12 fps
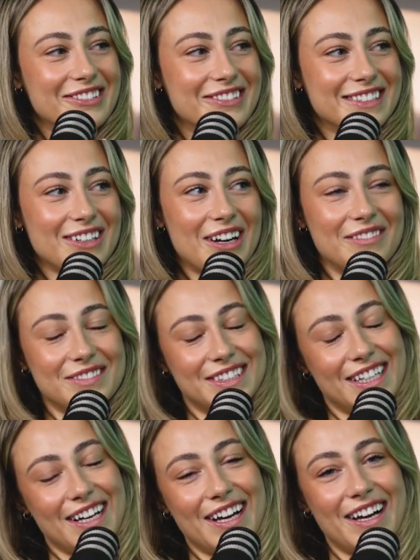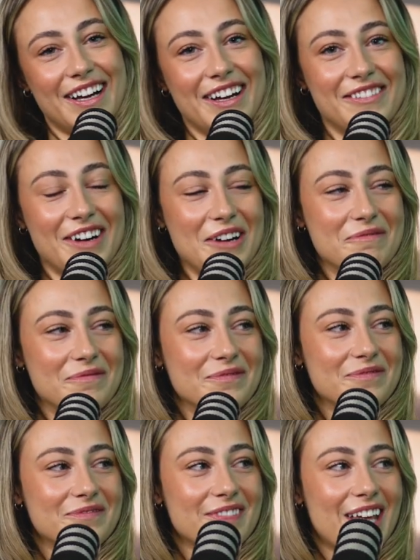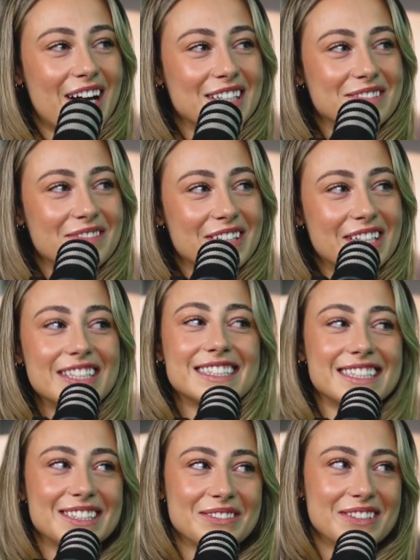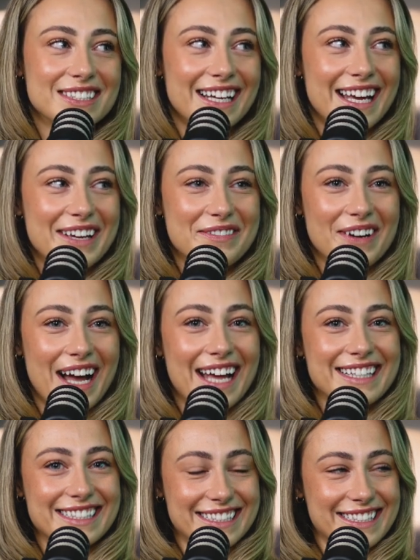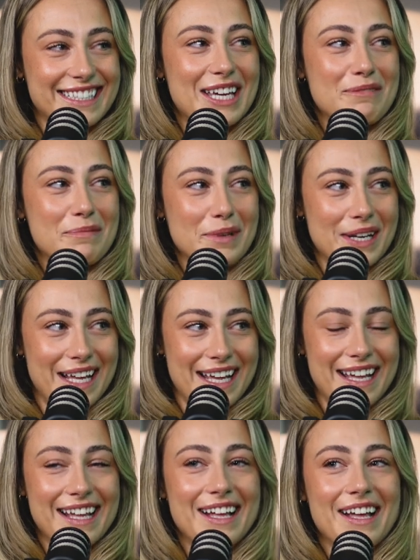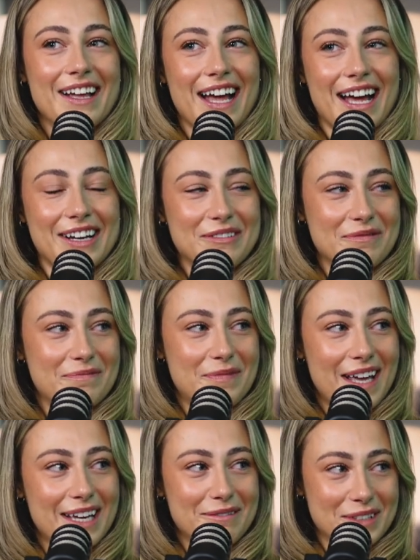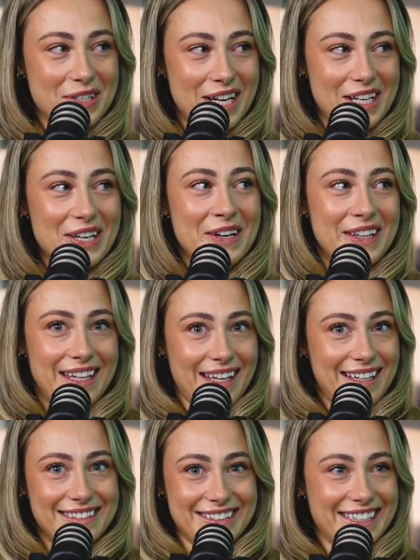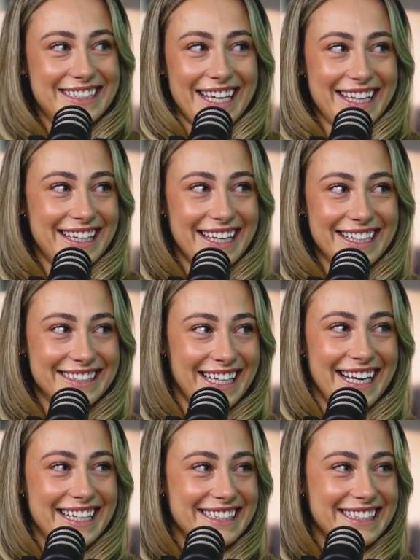all the time to her husband. She's always like, if I had to take a bullet and pick between you and the kids, I'd take the kids any